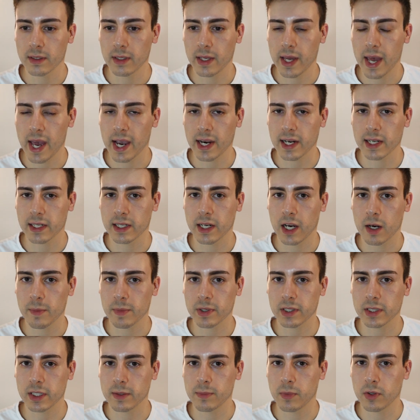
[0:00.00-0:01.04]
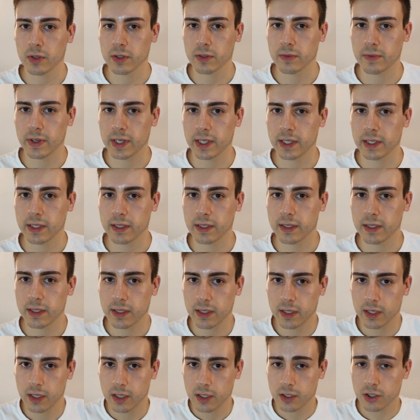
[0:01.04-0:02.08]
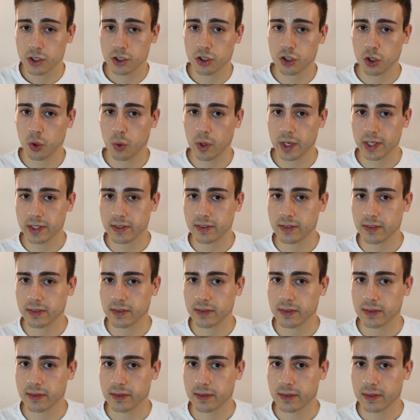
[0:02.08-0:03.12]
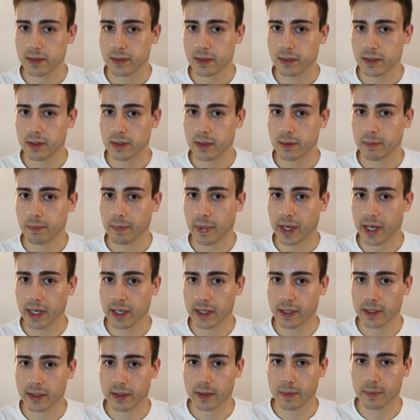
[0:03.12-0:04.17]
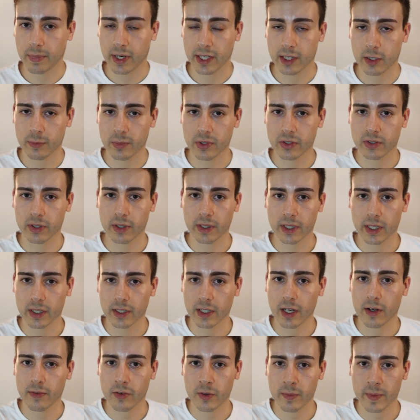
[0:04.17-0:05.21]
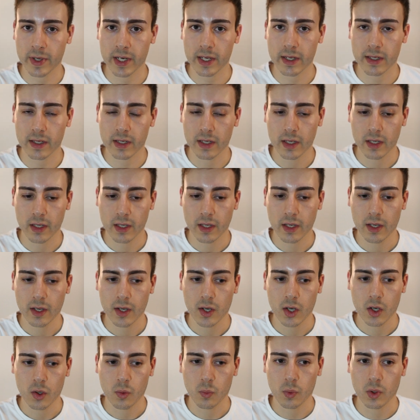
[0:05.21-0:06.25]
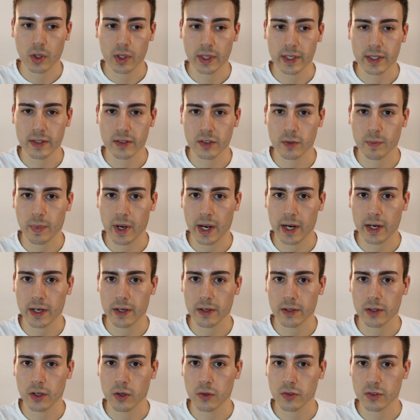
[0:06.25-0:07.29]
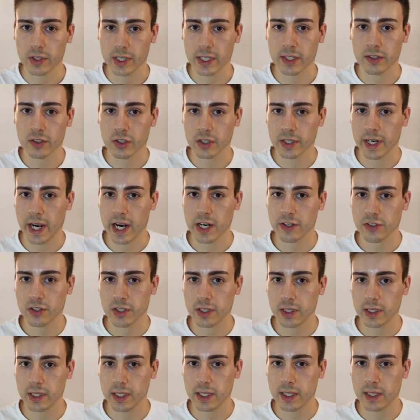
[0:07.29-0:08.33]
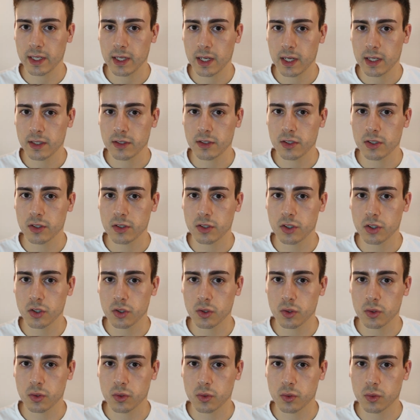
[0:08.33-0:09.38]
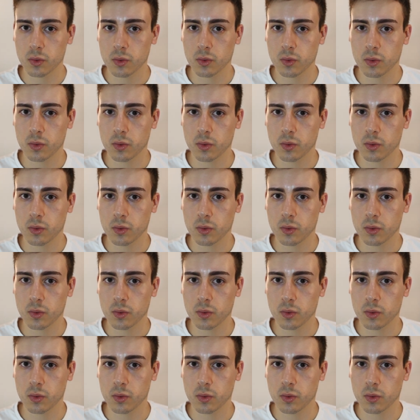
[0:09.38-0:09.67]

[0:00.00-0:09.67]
economically motivated choice made by the Brazilian government will inspire those internationally to do